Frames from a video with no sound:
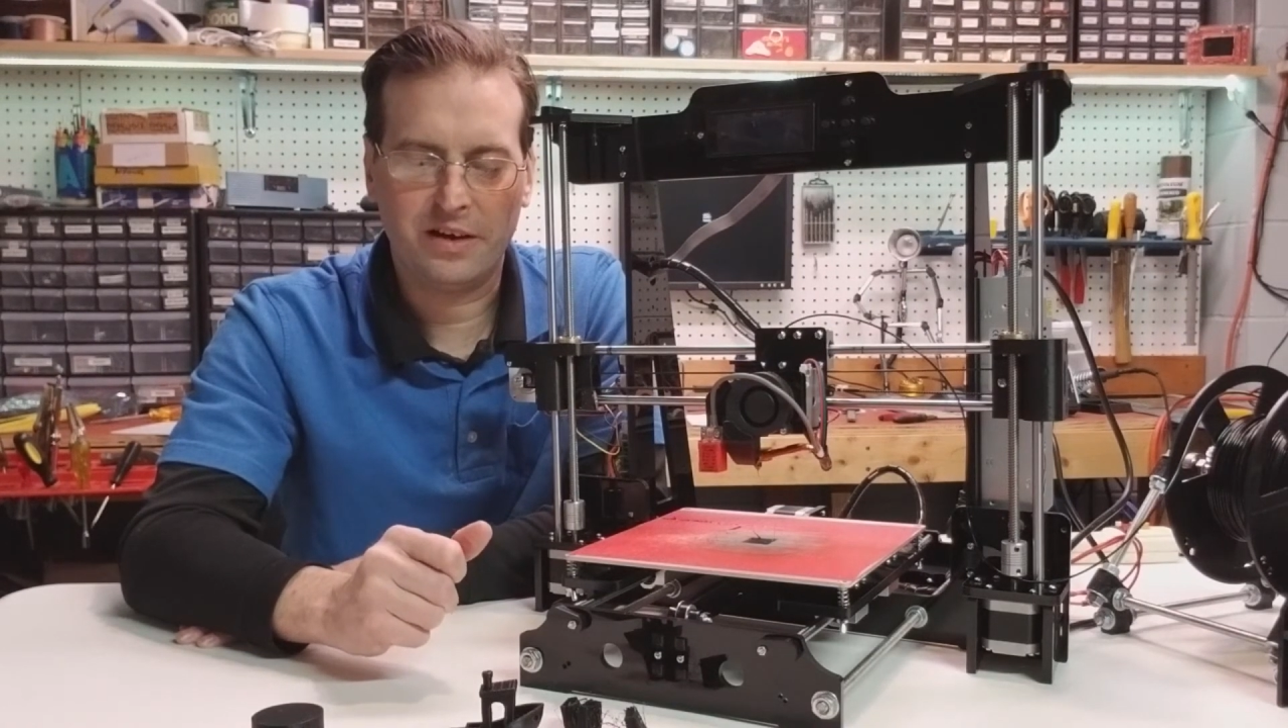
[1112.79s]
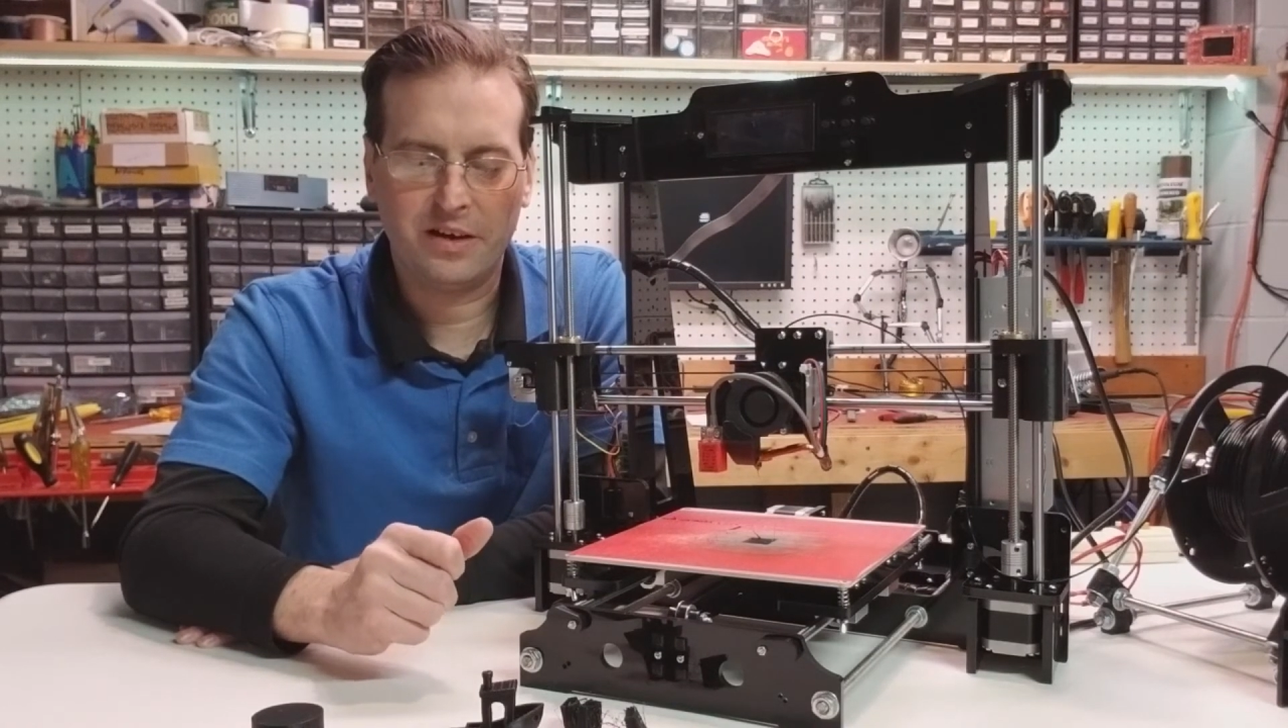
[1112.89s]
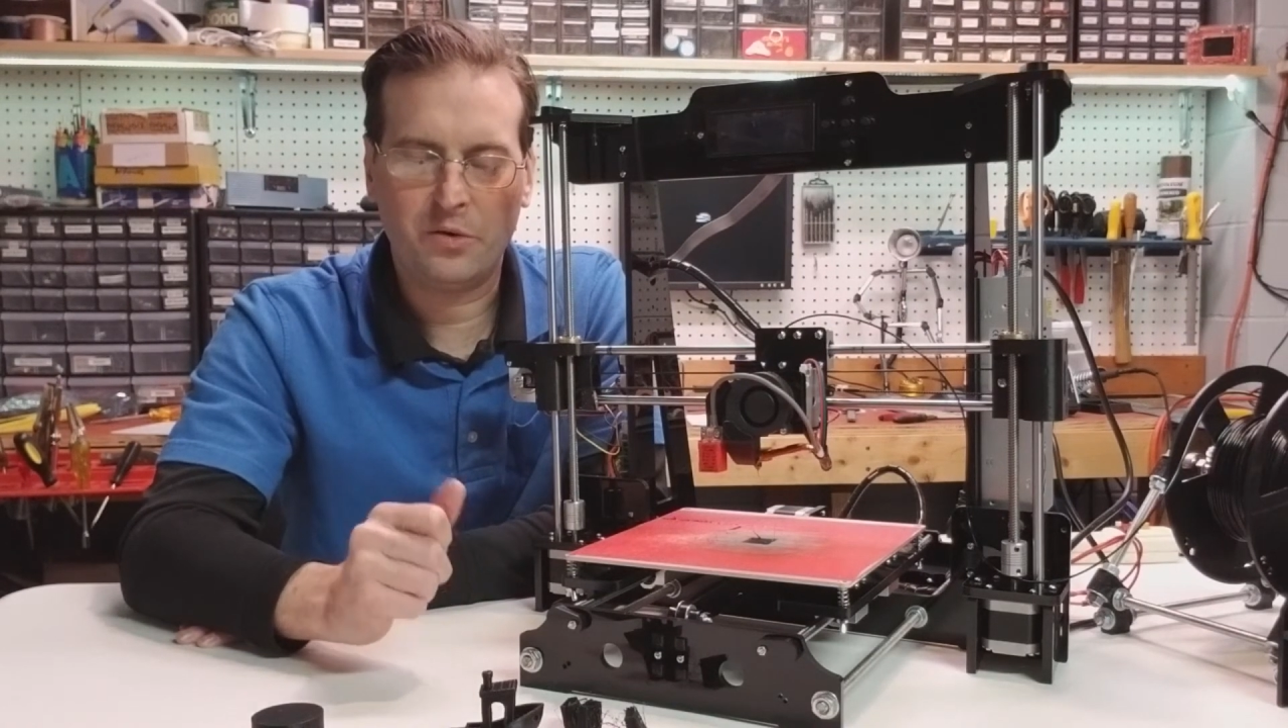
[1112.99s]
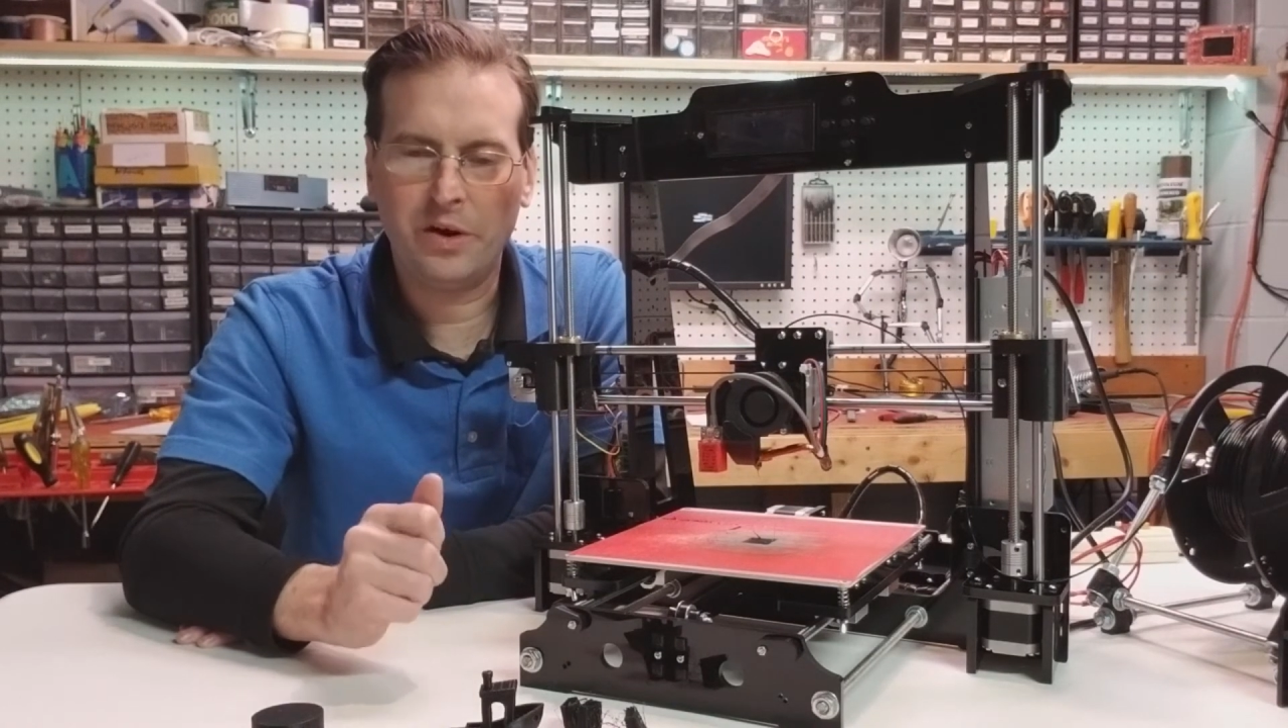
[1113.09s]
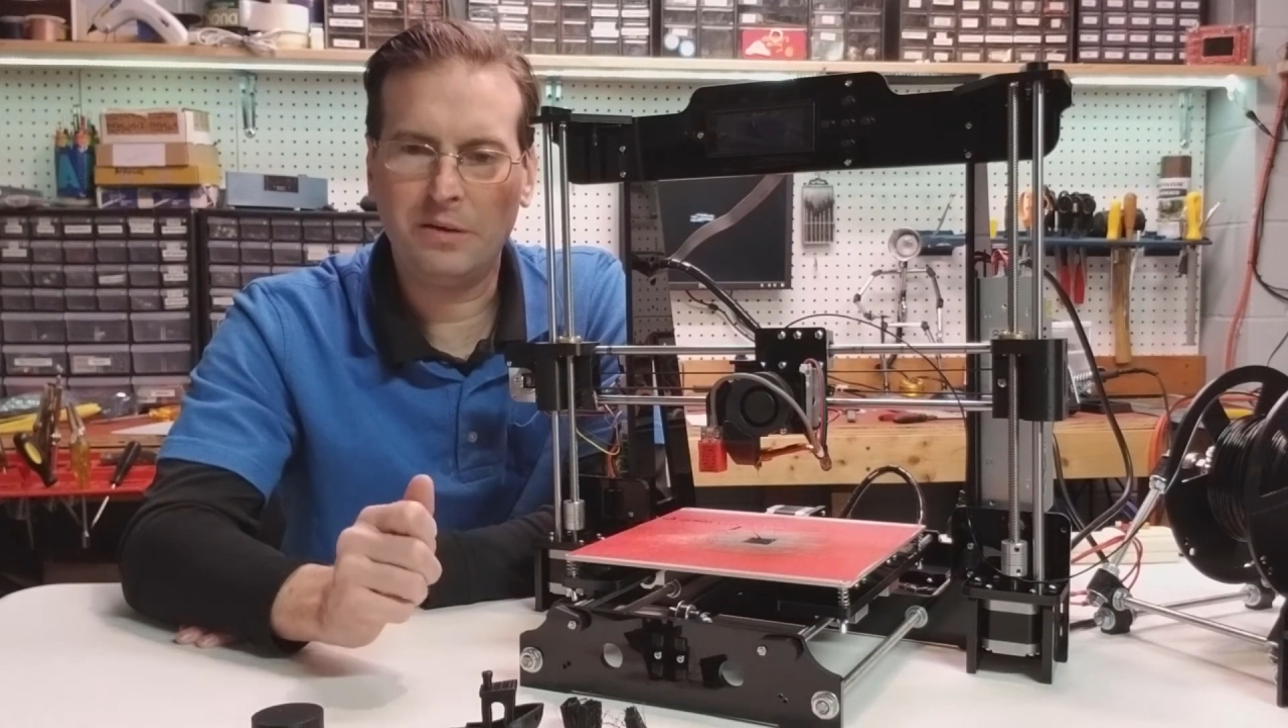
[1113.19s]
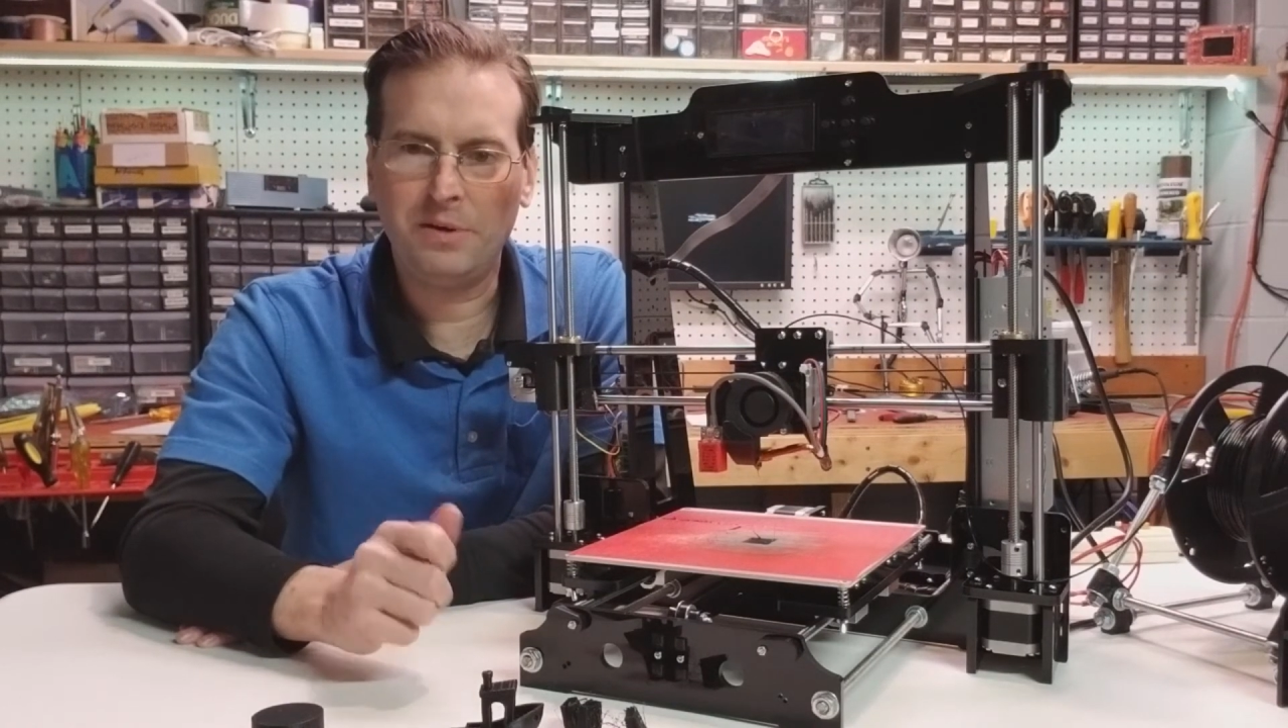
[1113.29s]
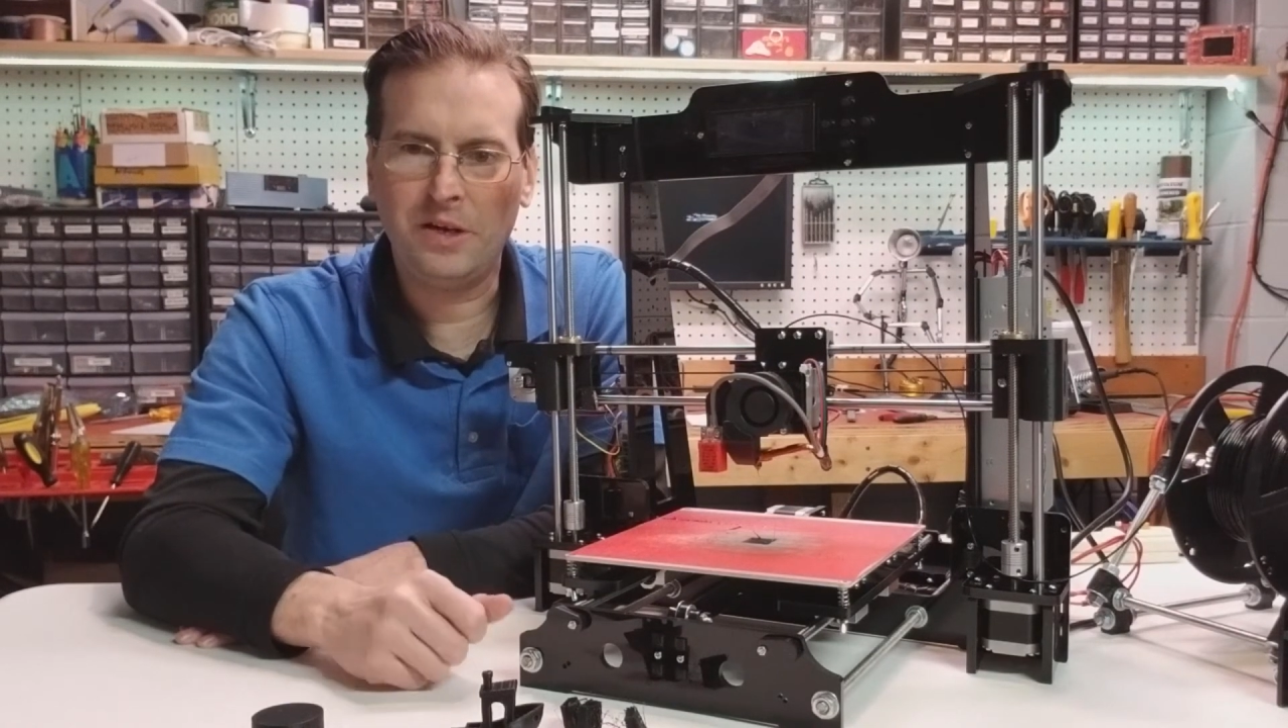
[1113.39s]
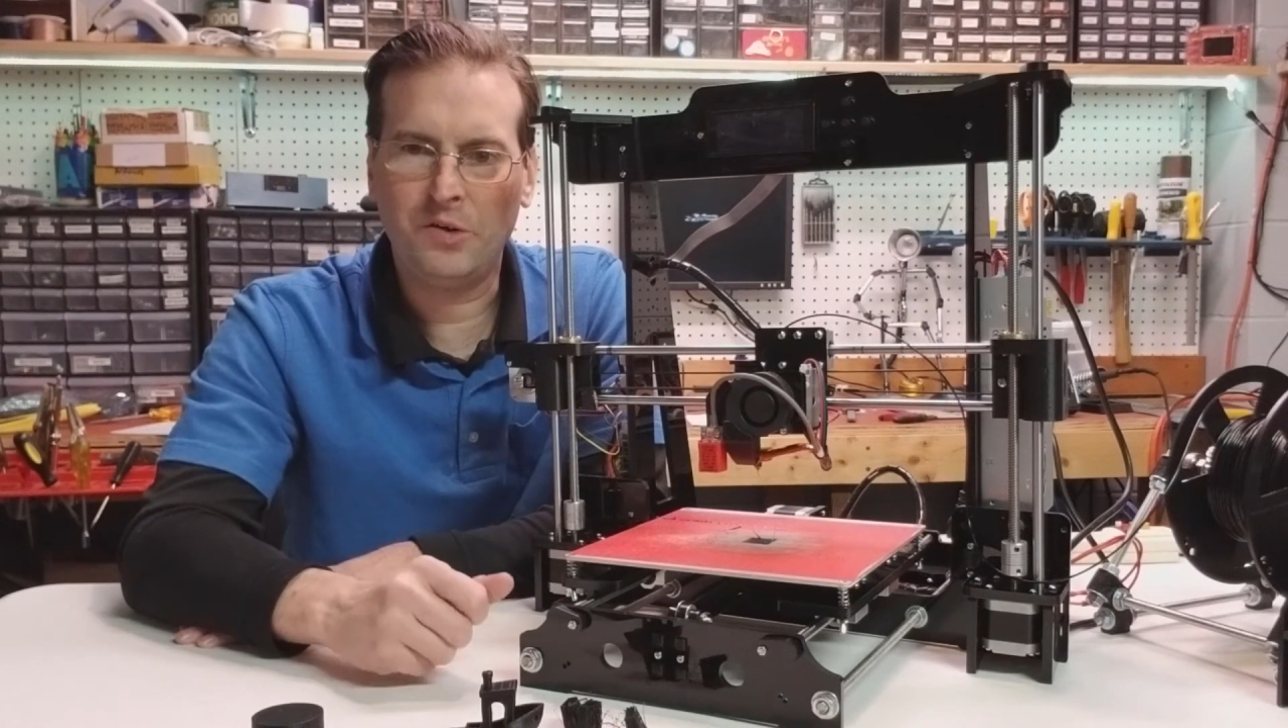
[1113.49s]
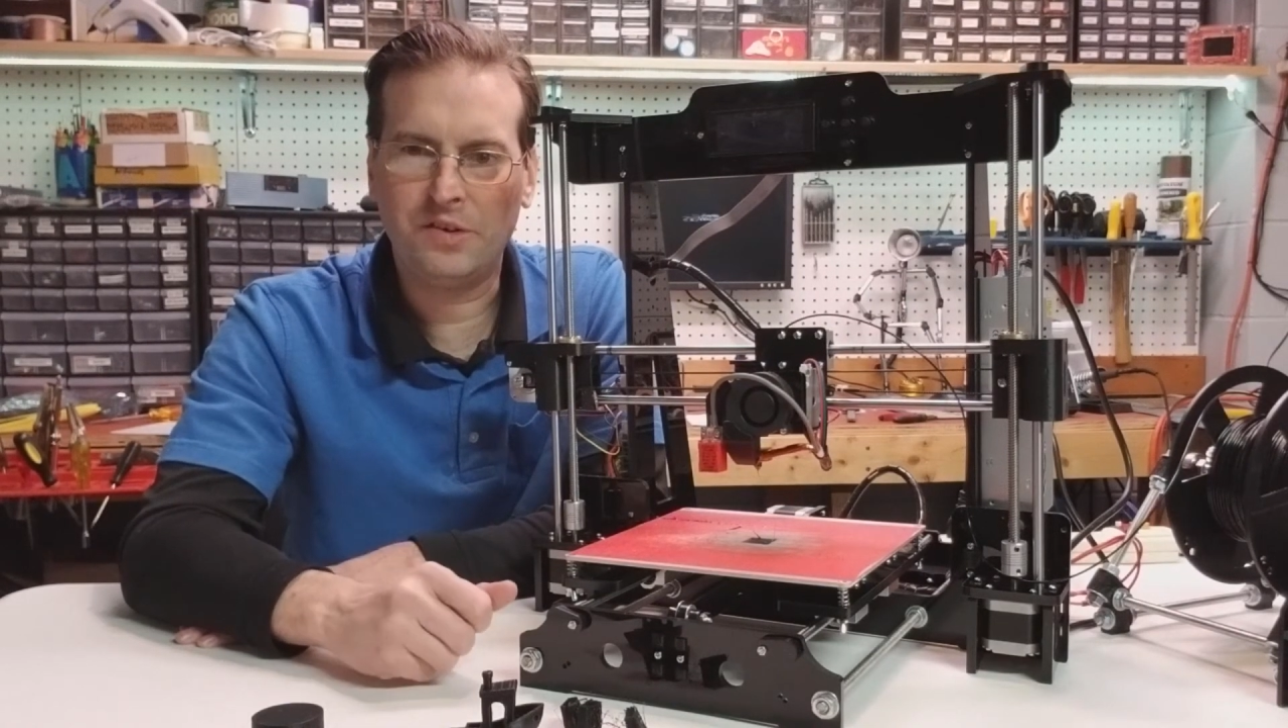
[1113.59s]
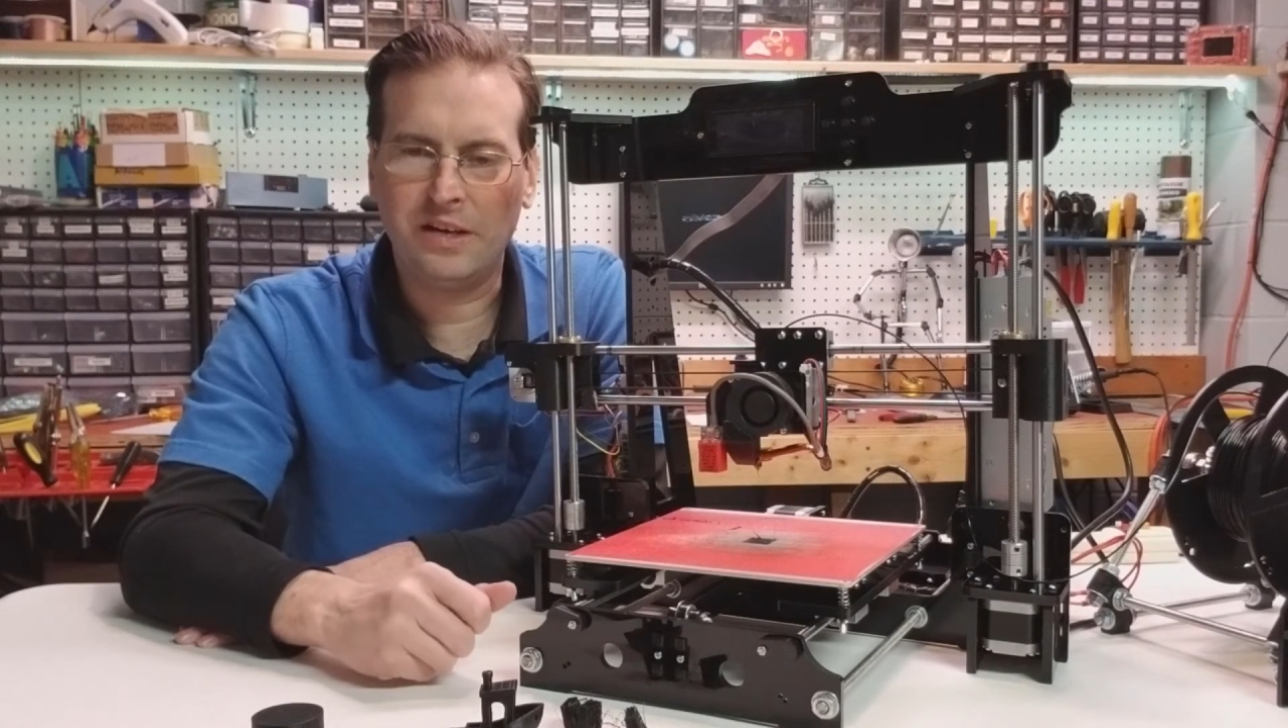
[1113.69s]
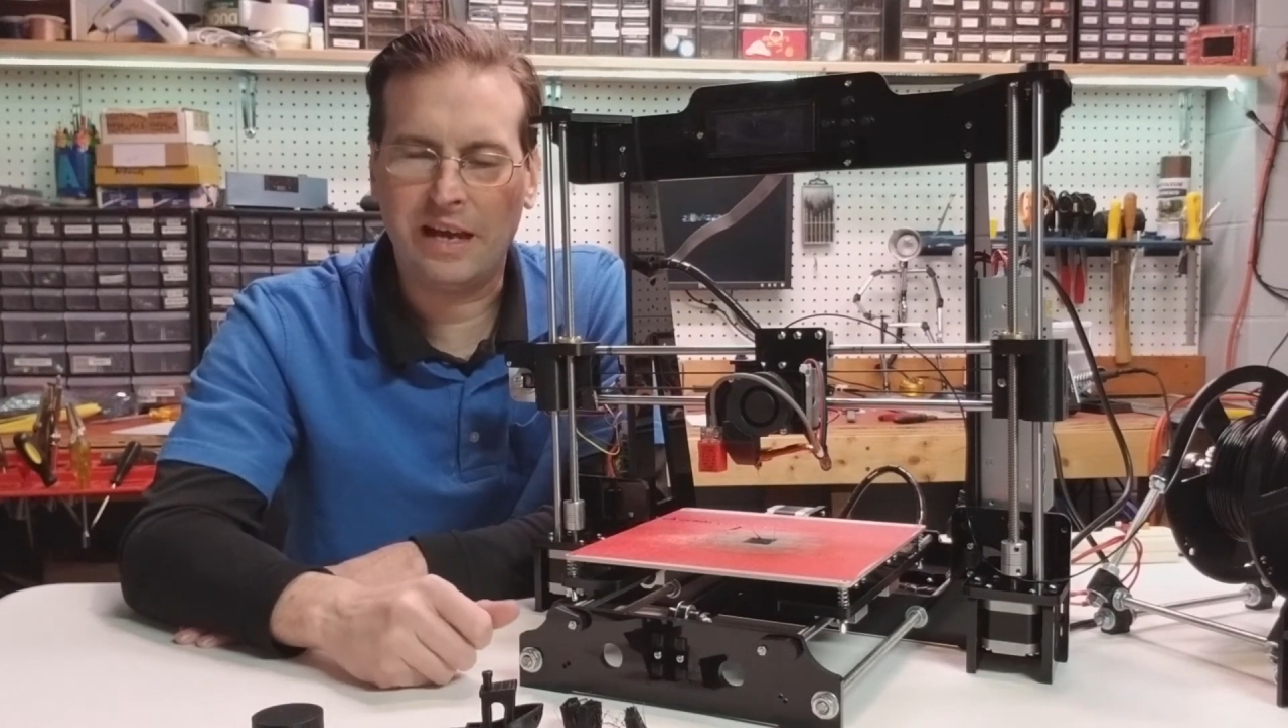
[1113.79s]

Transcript: going to be using